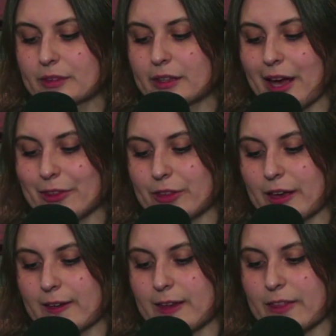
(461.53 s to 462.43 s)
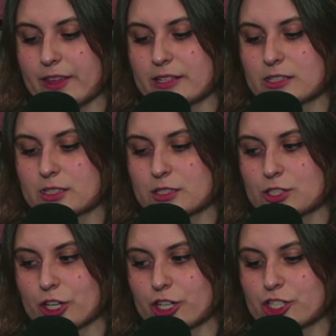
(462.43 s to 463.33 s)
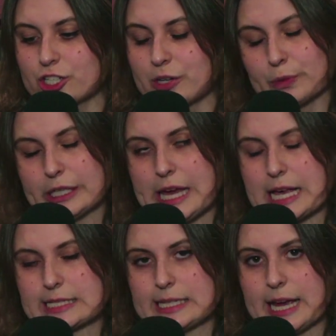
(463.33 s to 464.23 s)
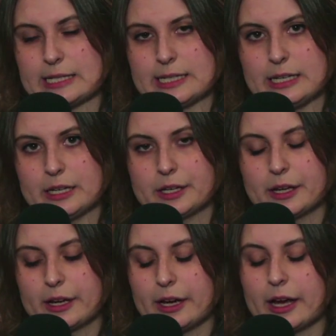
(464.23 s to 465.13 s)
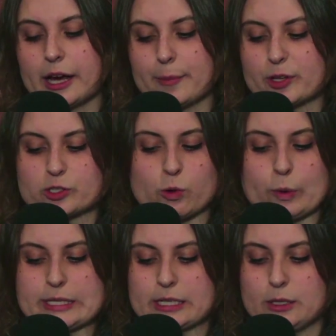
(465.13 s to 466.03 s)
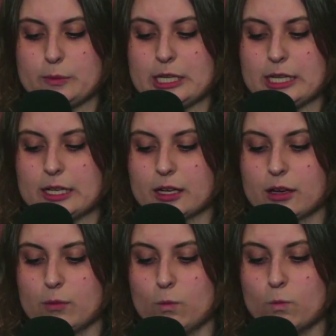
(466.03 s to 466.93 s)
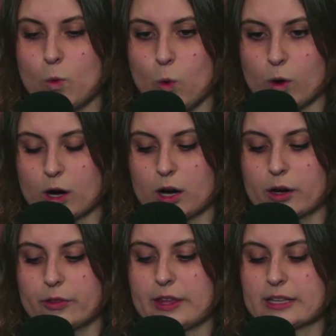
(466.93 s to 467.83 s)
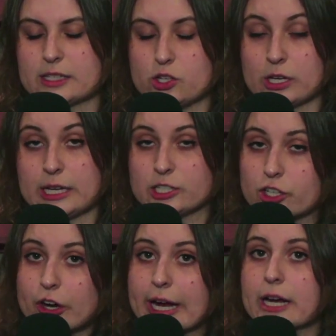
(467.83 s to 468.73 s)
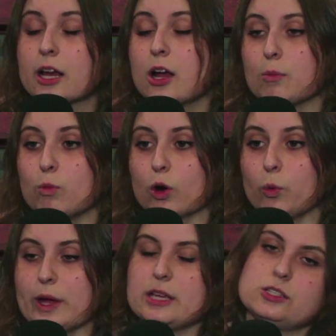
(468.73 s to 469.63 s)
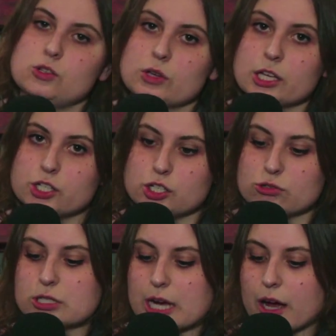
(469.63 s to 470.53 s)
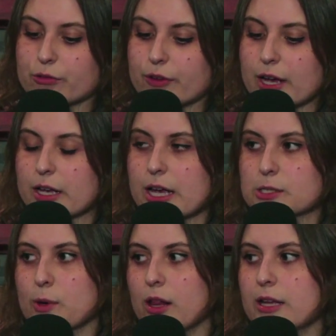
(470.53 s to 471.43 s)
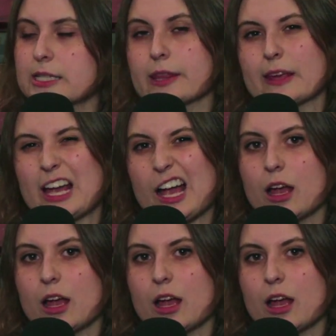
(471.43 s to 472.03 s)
I think that this search really hasn't ended. There's always going to be more things that you can integrate, more ways you can do stuff, as well as I think